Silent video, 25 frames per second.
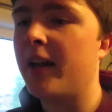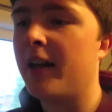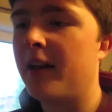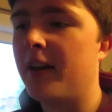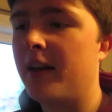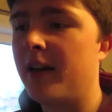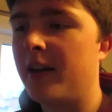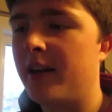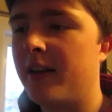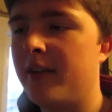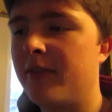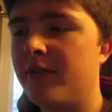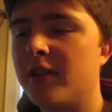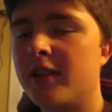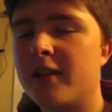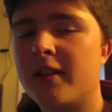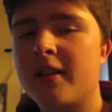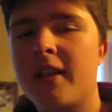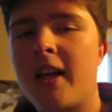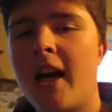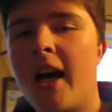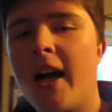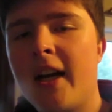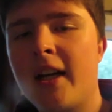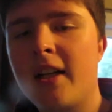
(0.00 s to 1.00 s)
if this
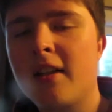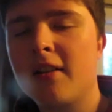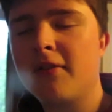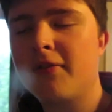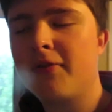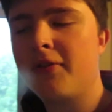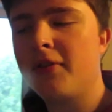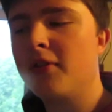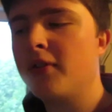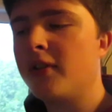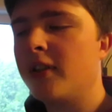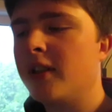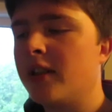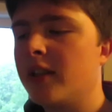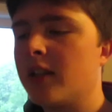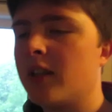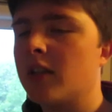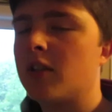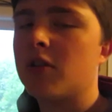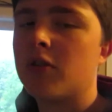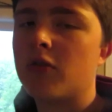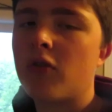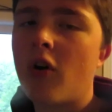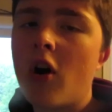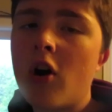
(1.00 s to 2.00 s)
is kind of confusing
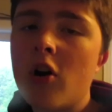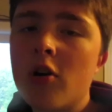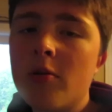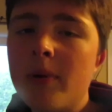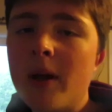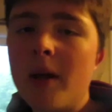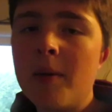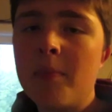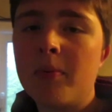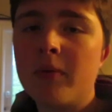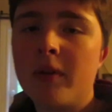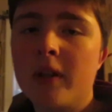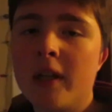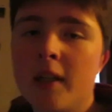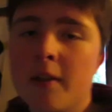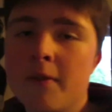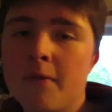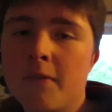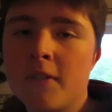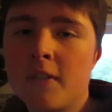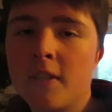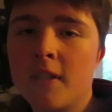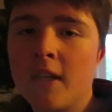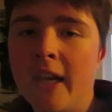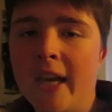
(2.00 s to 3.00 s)
the Toronto Maple
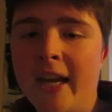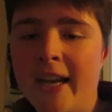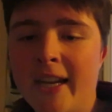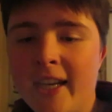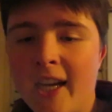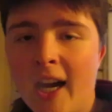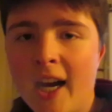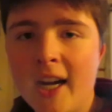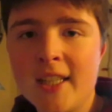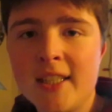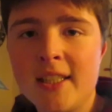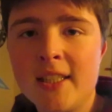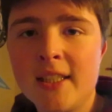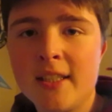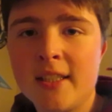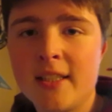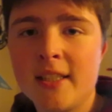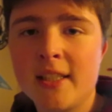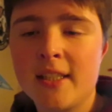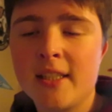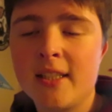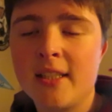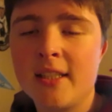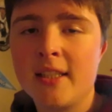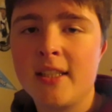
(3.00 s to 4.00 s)
Leafs in
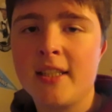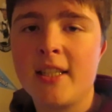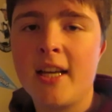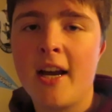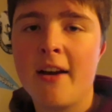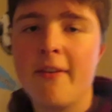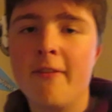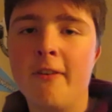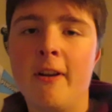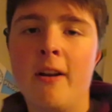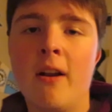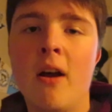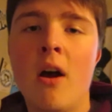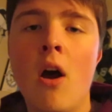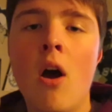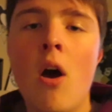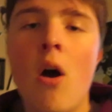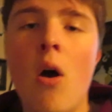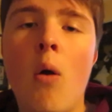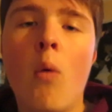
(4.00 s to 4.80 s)
1967